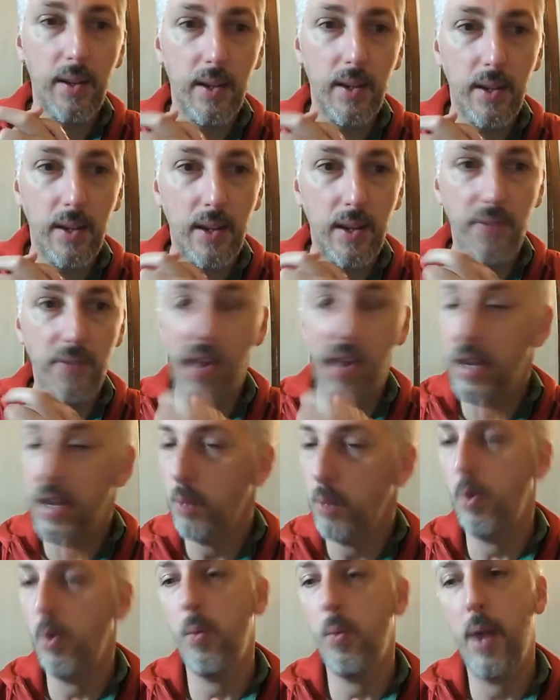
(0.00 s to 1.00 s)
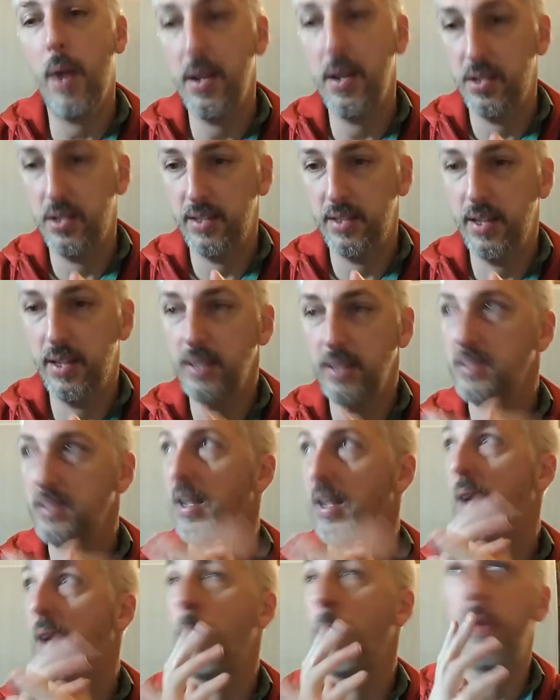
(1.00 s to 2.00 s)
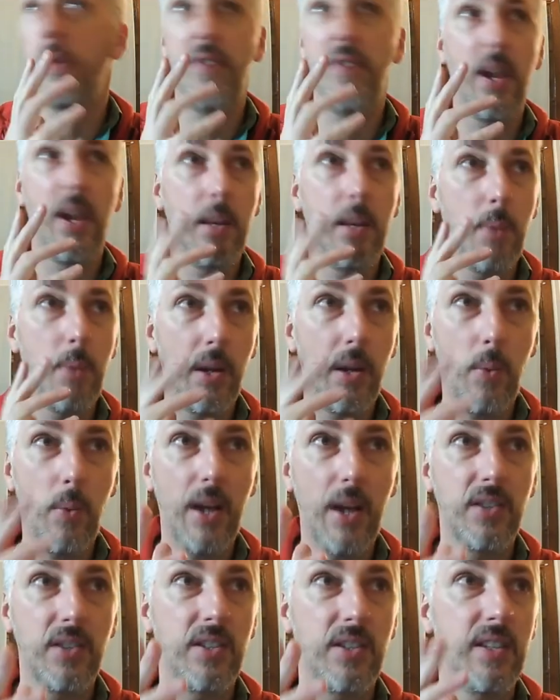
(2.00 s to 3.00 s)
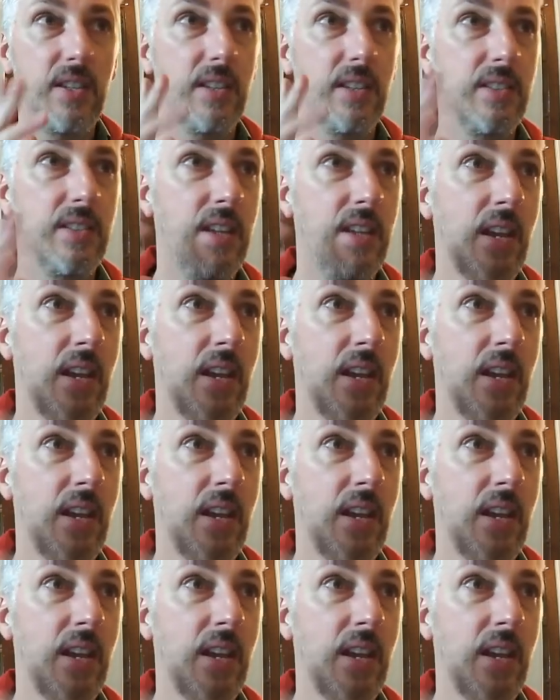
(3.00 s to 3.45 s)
if anyone watches this, I hope if anybody watches this